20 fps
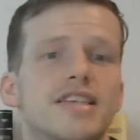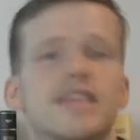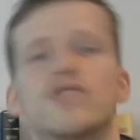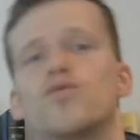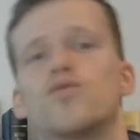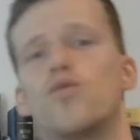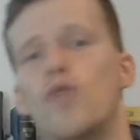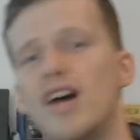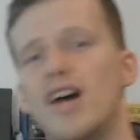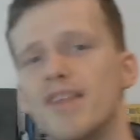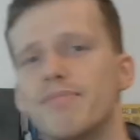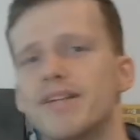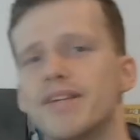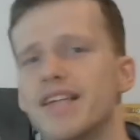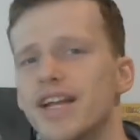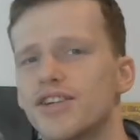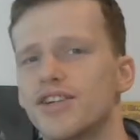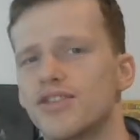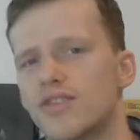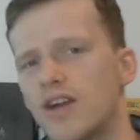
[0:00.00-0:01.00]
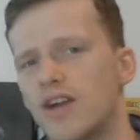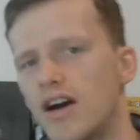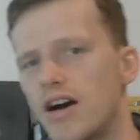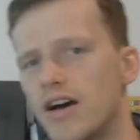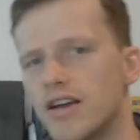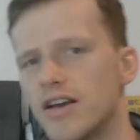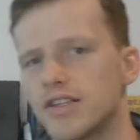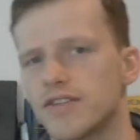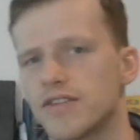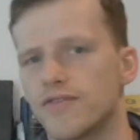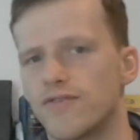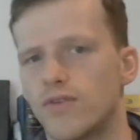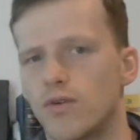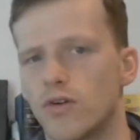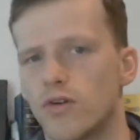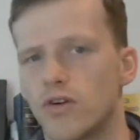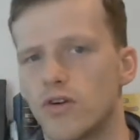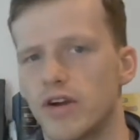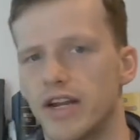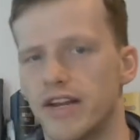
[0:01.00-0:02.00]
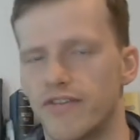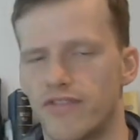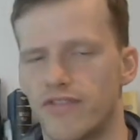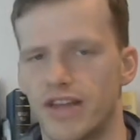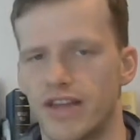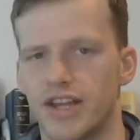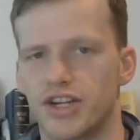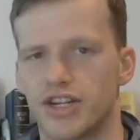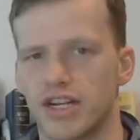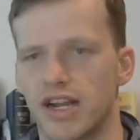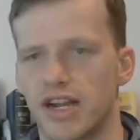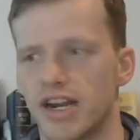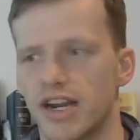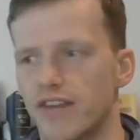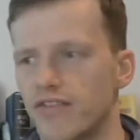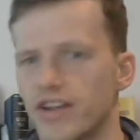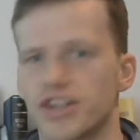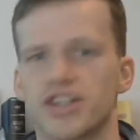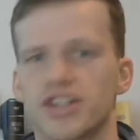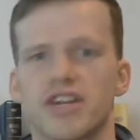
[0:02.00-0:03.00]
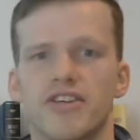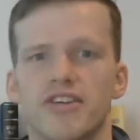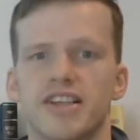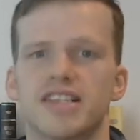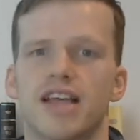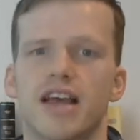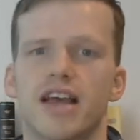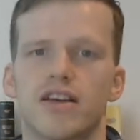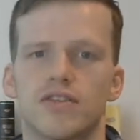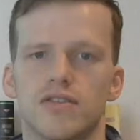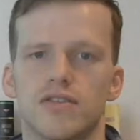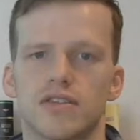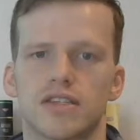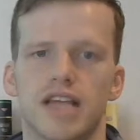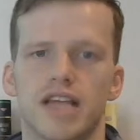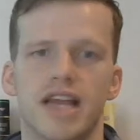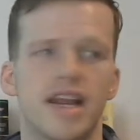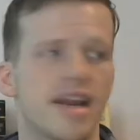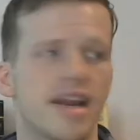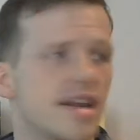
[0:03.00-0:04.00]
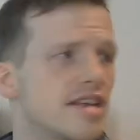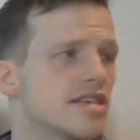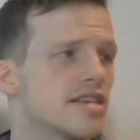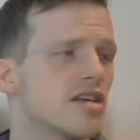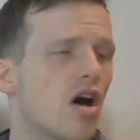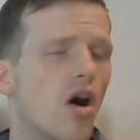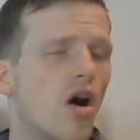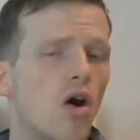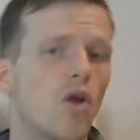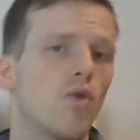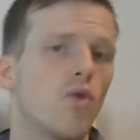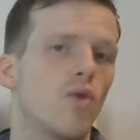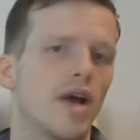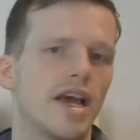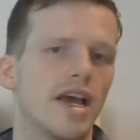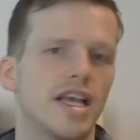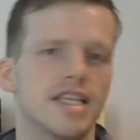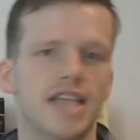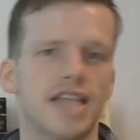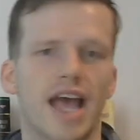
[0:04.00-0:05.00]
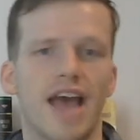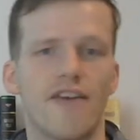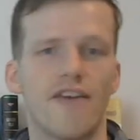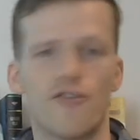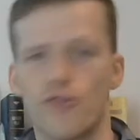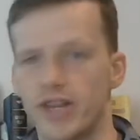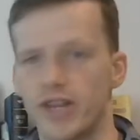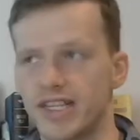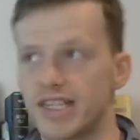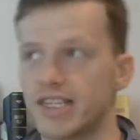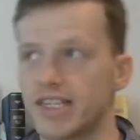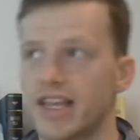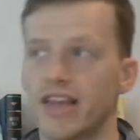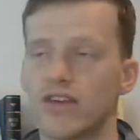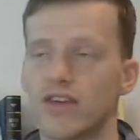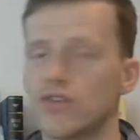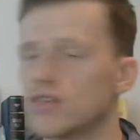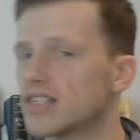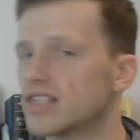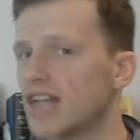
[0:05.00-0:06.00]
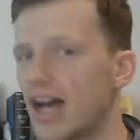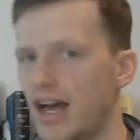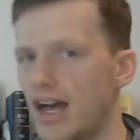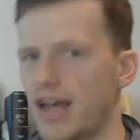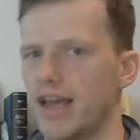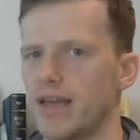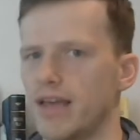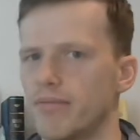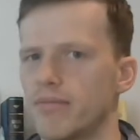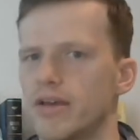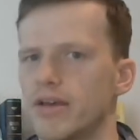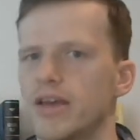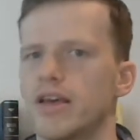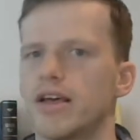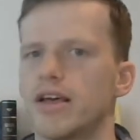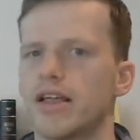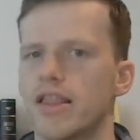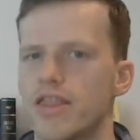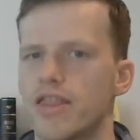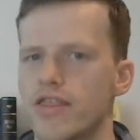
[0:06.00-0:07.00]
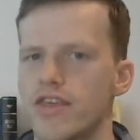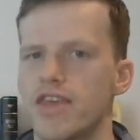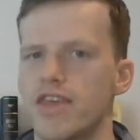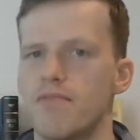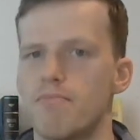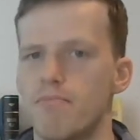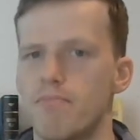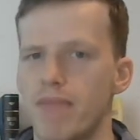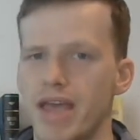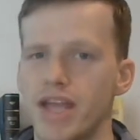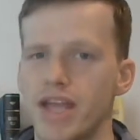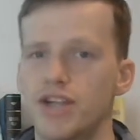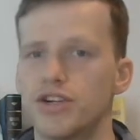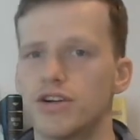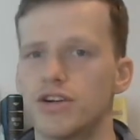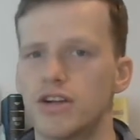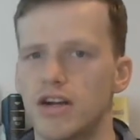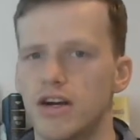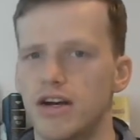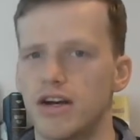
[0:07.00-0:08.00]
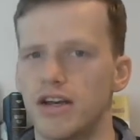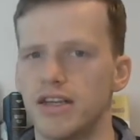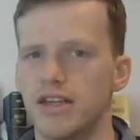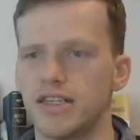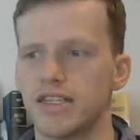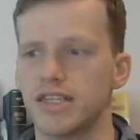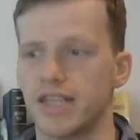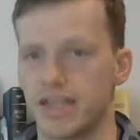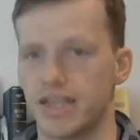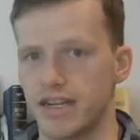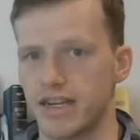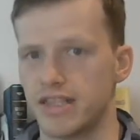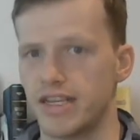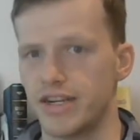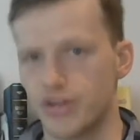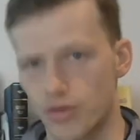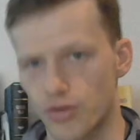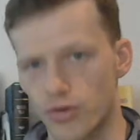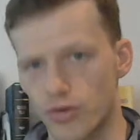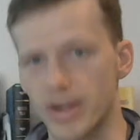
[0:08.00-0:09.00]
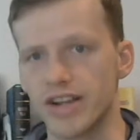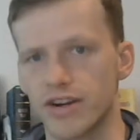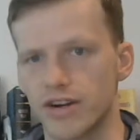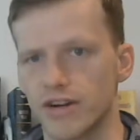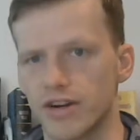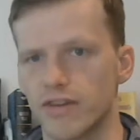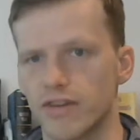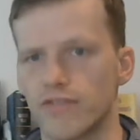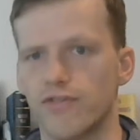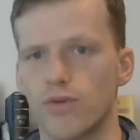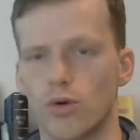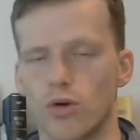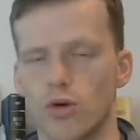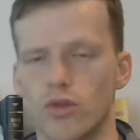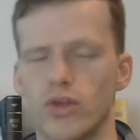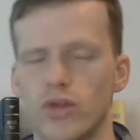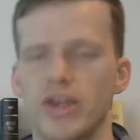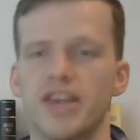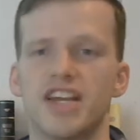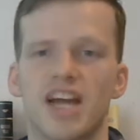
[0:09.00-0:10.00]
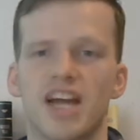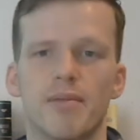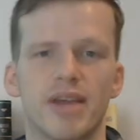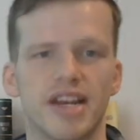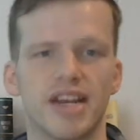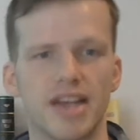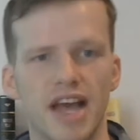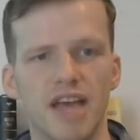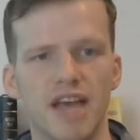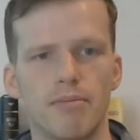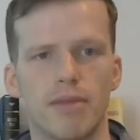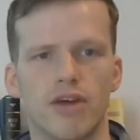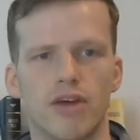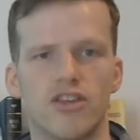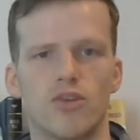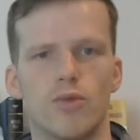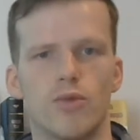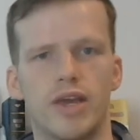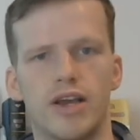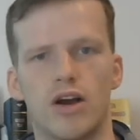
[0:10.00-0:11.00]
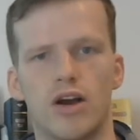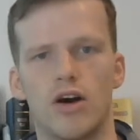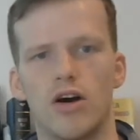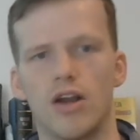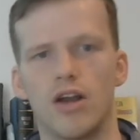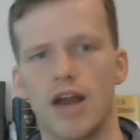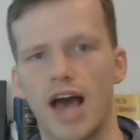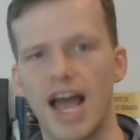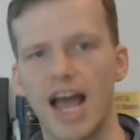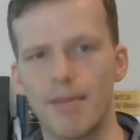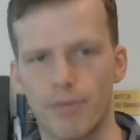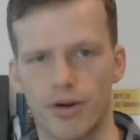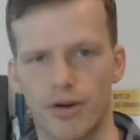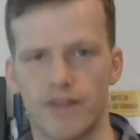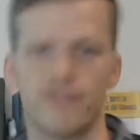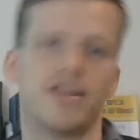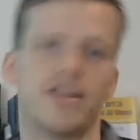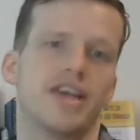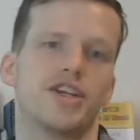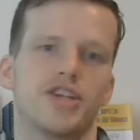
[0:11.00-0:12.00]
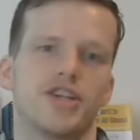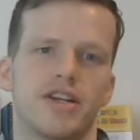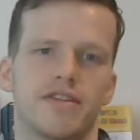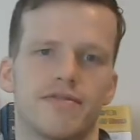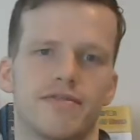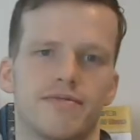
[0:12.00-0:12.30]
is one potential cause for inflation and inflationary cycles, and it is always, every single time, the major cause and the trigger for the economic nightmare that we call hyperinflation.